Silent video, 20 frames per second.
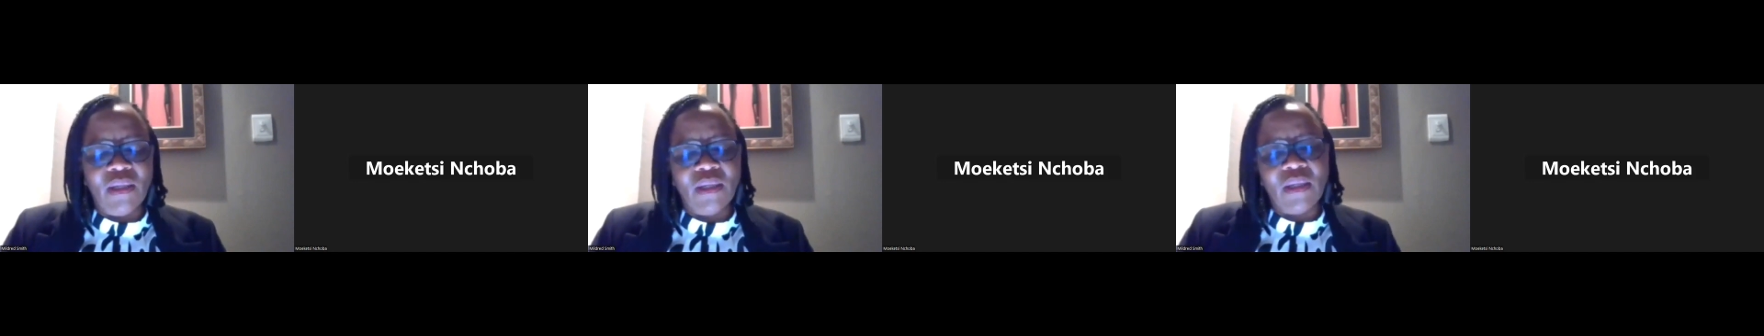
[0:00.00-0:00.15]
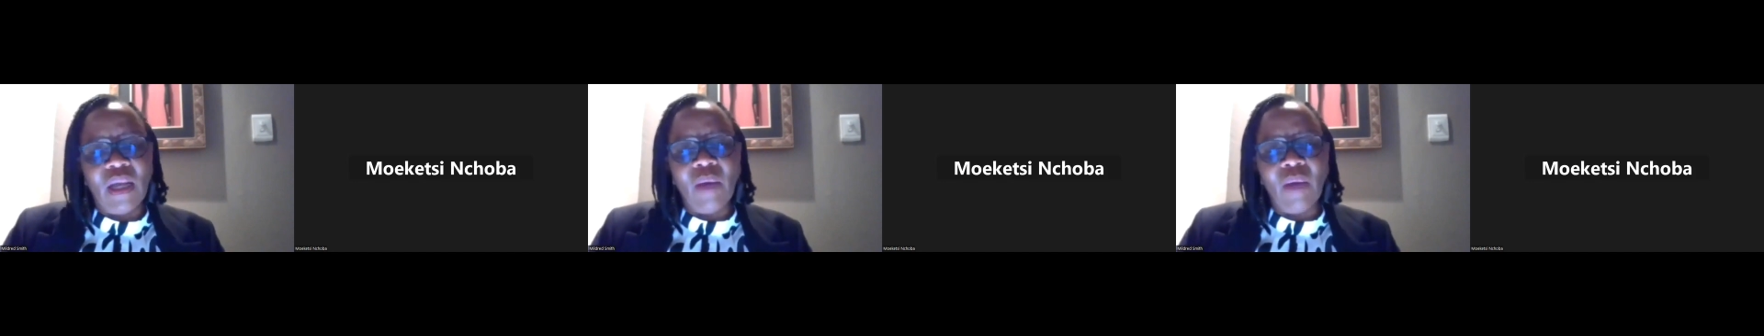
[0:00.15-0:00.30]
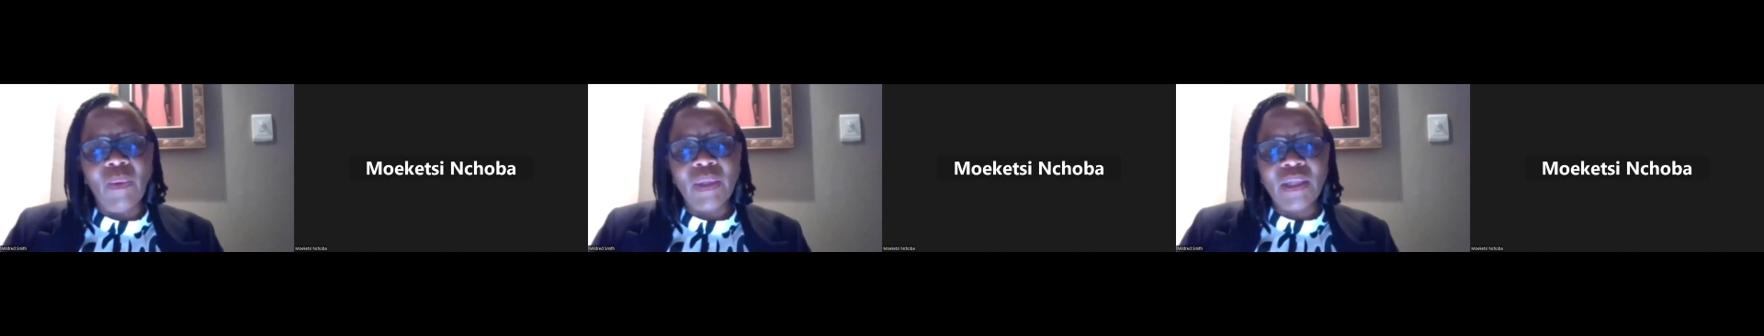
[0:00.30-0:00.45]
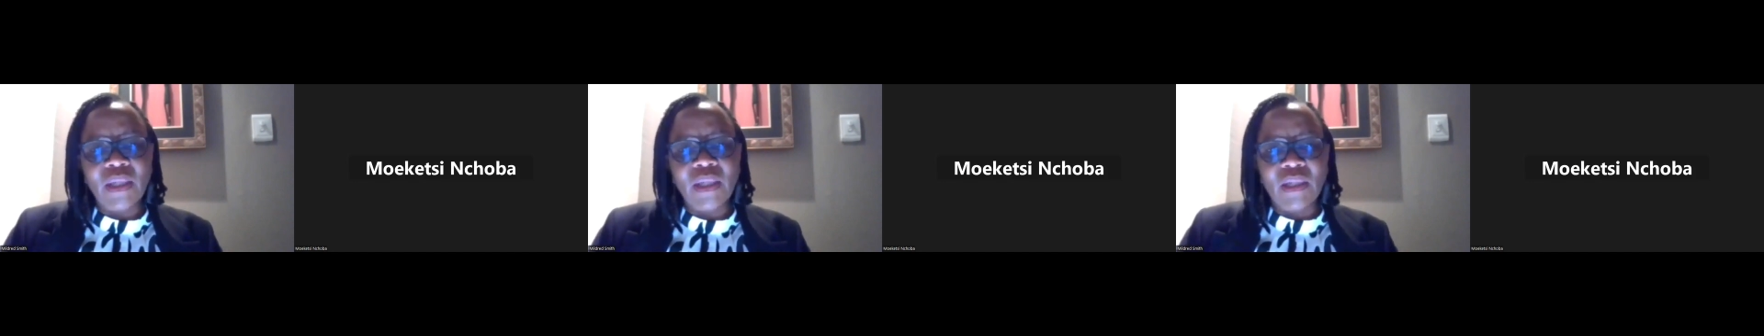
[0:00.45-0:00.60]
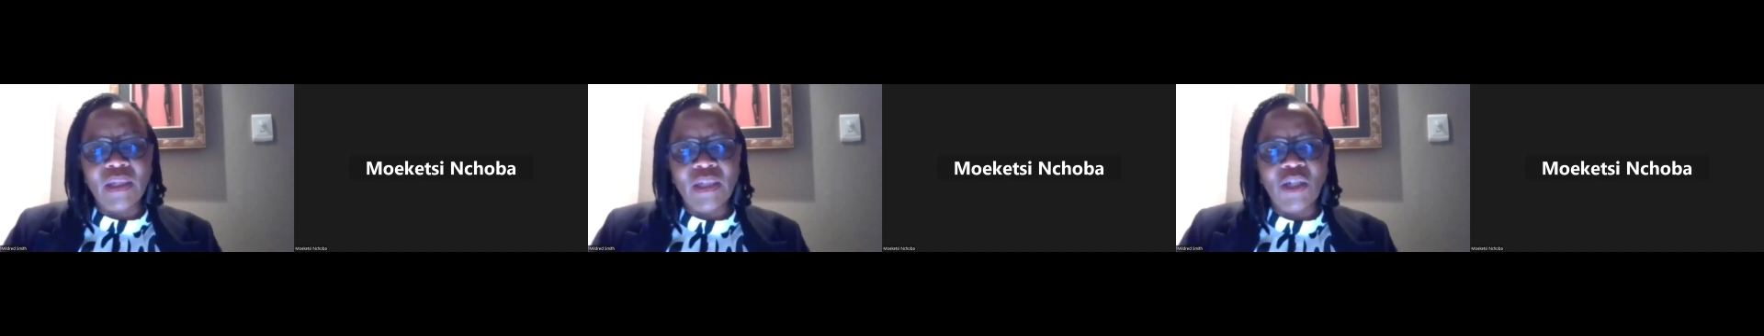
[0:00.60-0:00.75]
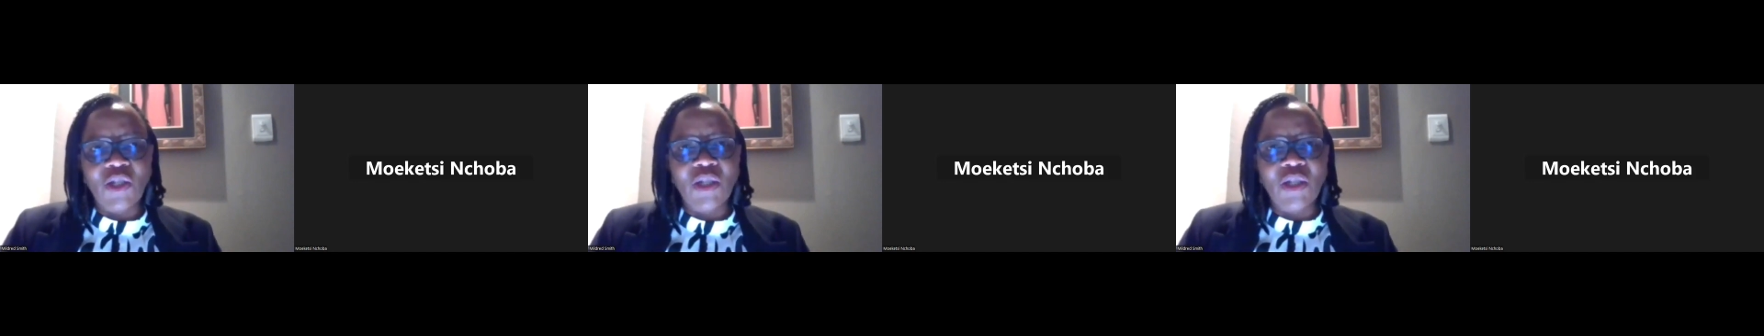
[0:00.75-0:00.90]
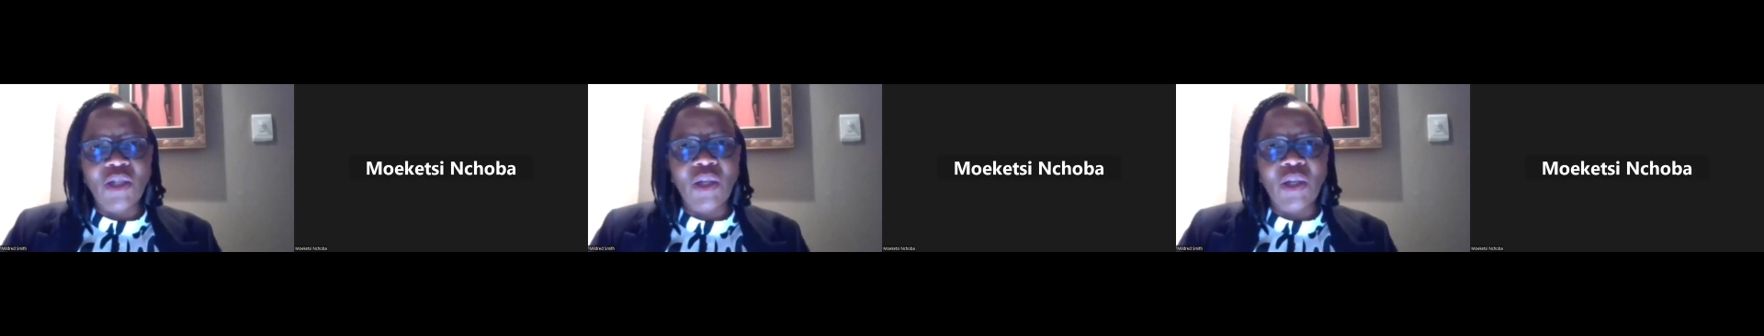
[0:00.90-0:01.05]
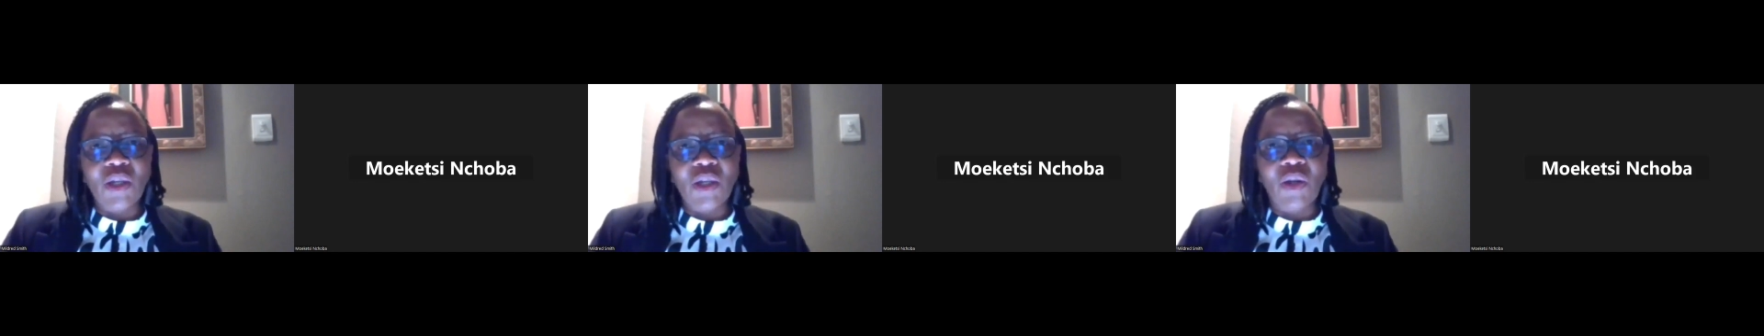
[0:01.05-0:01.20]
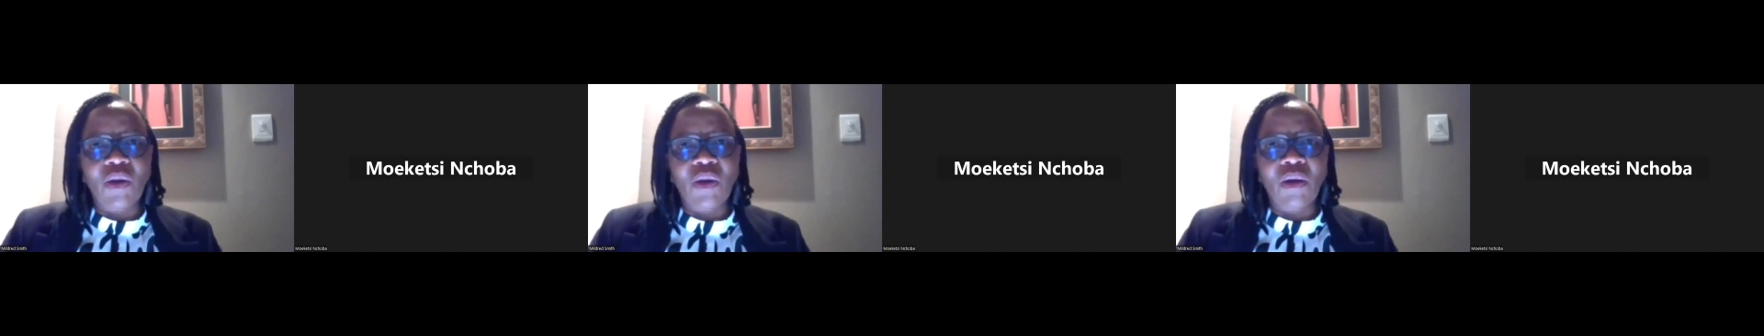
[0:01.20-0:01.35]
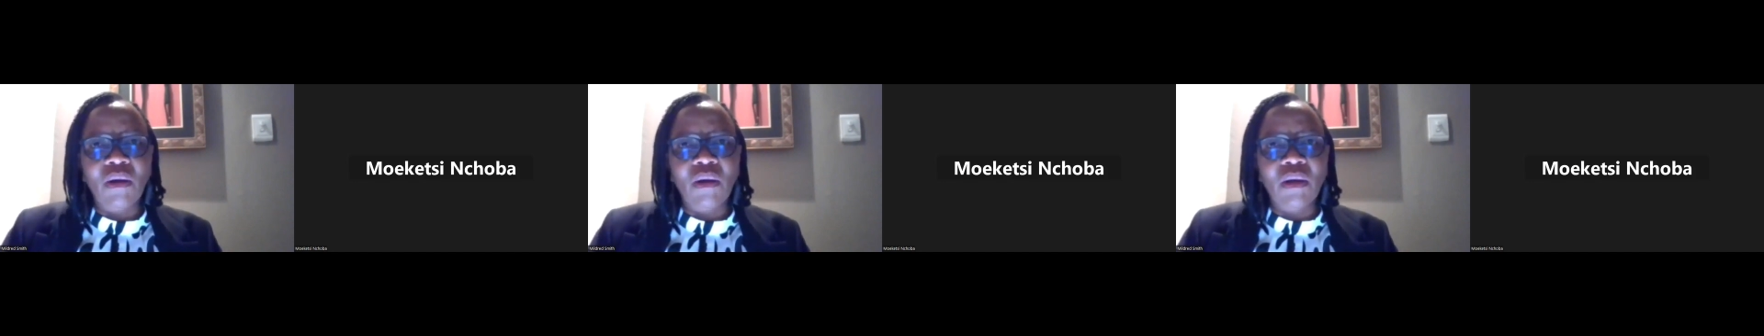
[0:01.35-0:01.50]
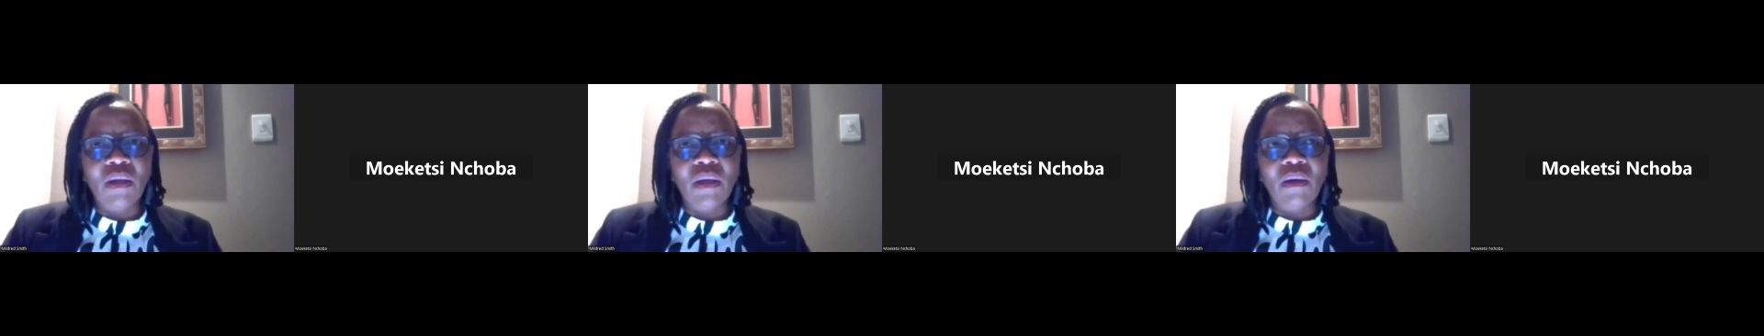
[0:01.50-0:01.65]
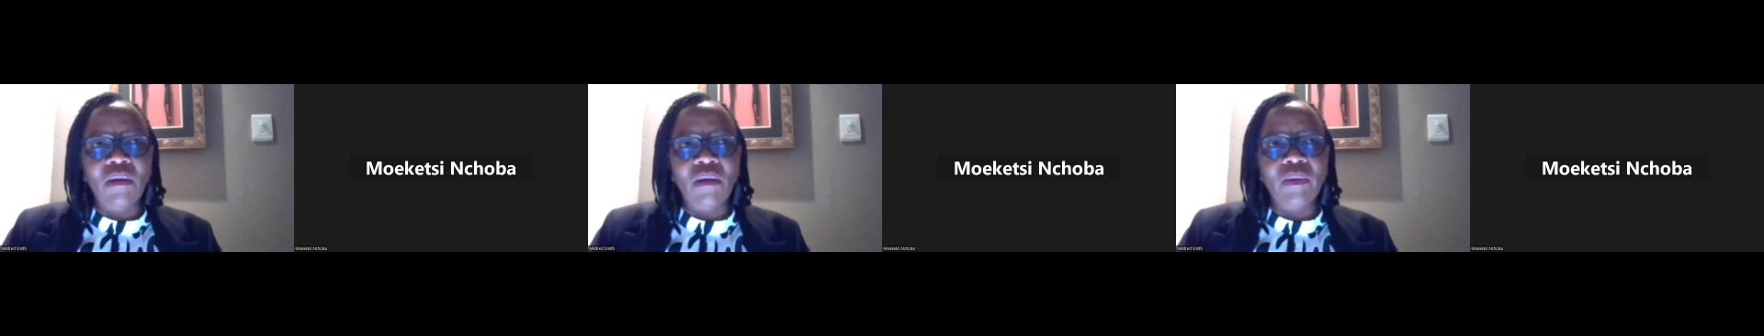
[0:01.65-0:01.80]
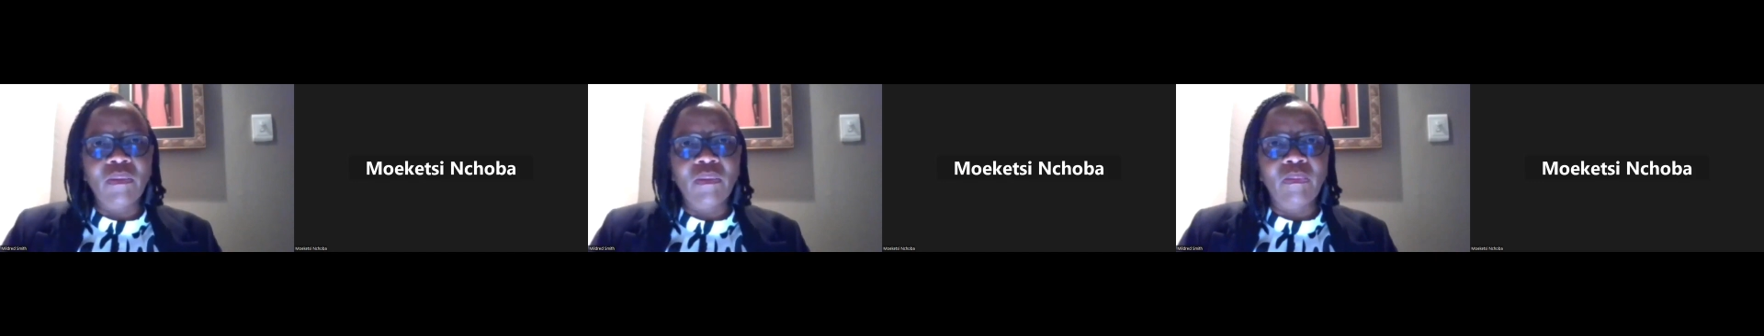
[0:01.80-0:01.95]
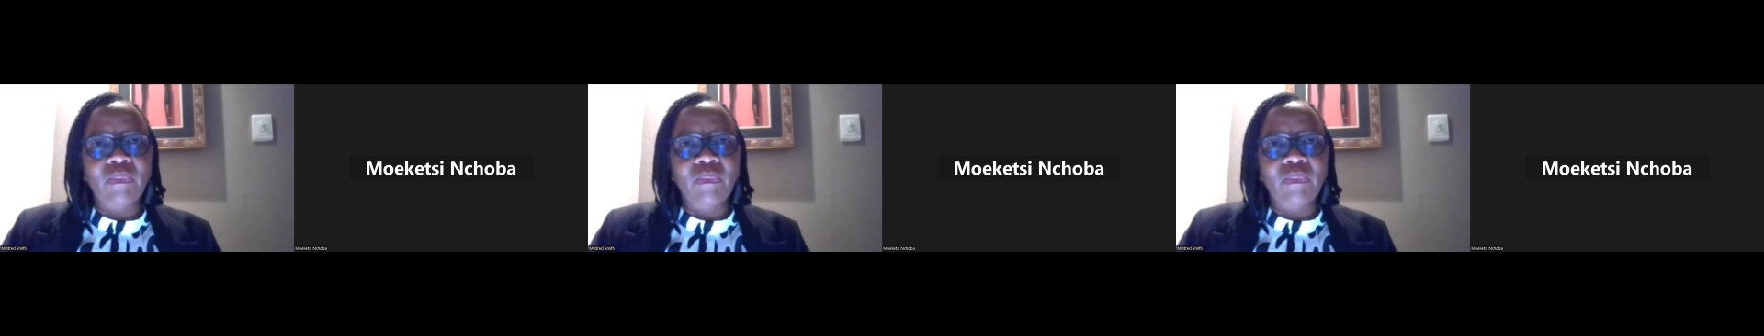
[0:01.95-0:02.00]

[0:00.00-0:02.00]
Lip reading: So I was a teacher long ago,